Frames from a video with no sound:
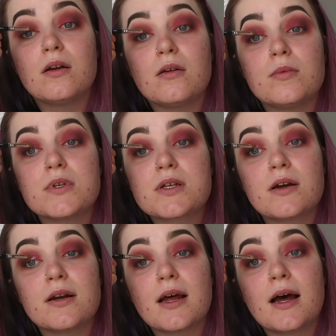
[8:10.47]
I'm just
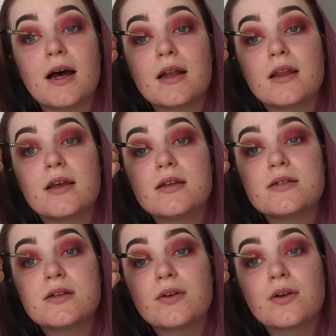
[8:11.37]
going to add this
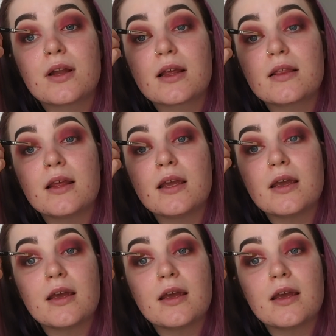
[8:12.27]
to like the